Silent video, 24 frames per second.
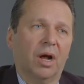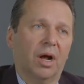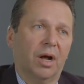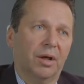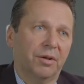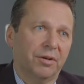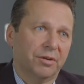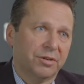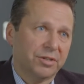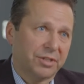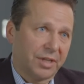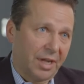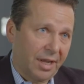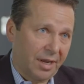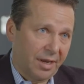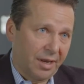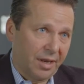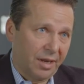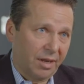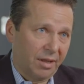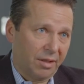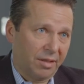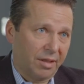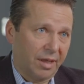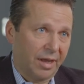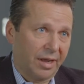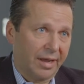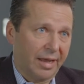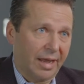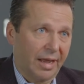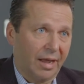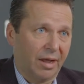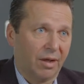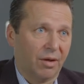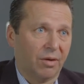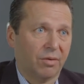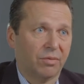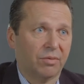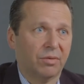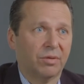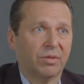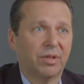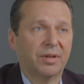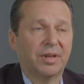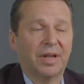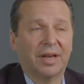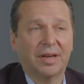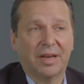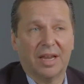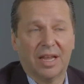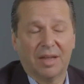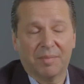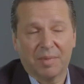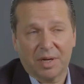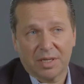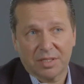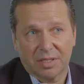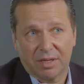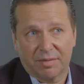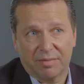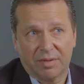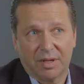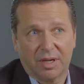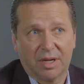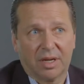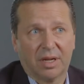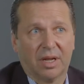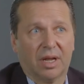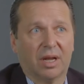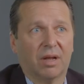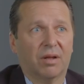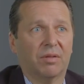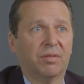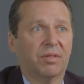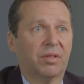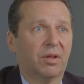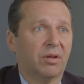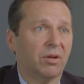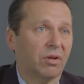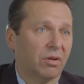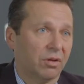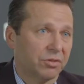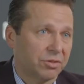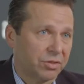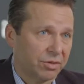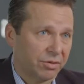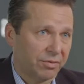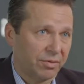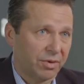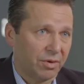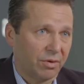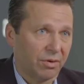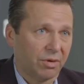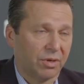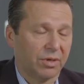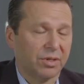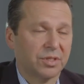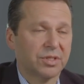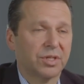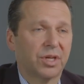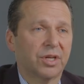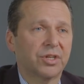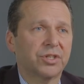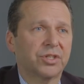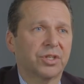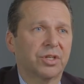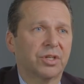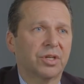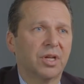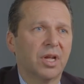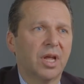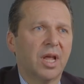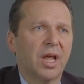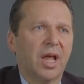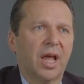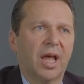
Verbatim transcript: understanding the account, the dynamics of the account, the culture of the organization,